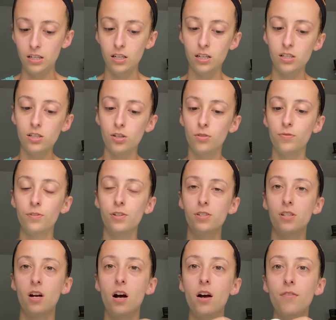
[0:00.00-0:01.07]
So first
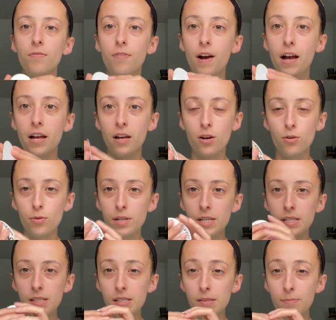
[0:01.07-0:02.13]
off, I
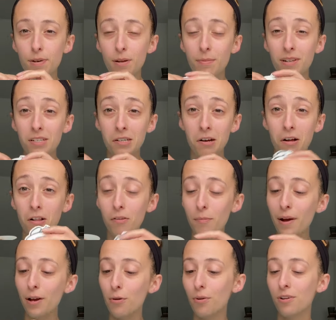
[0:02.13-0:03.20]
always, pretty much in all of
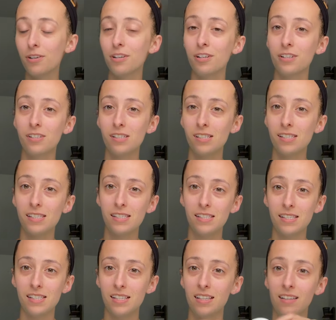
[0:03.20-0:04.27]
my orders,
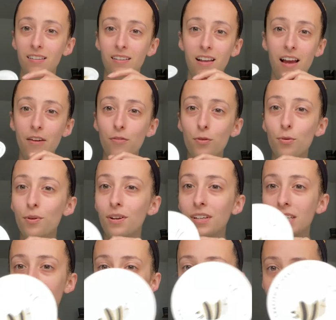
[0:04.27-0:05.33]
everyone
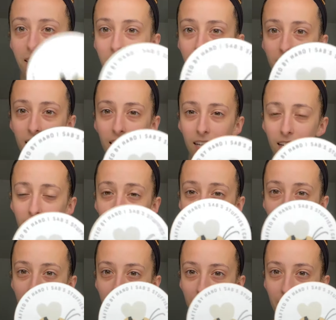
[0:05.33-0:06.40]
gets
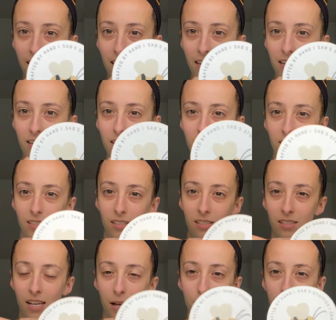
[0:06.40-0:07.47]
a
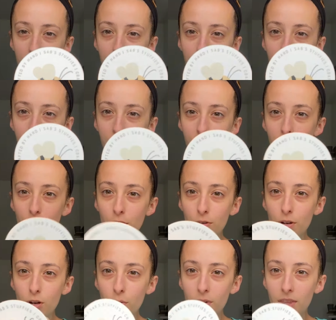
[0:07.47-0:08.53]
Sab Stuffies
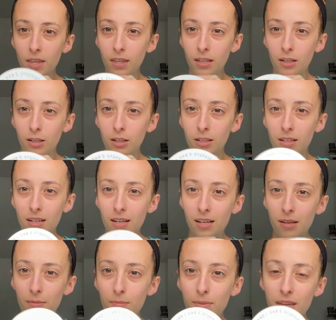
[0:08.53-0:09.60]
logo with a little
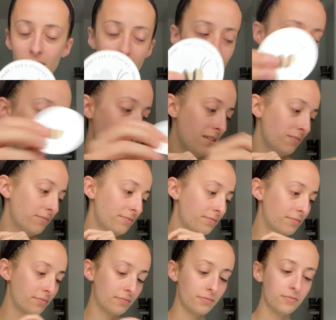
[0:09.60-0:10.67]
bee on it.
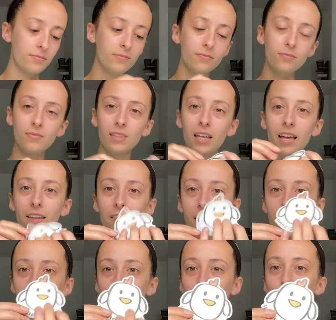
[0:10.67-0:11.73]
And
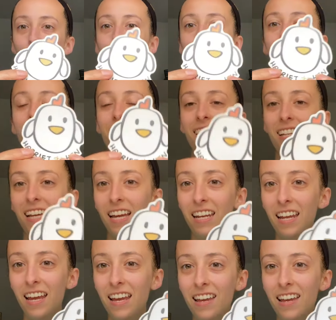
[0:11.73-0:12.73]
then, of course, you're going to get a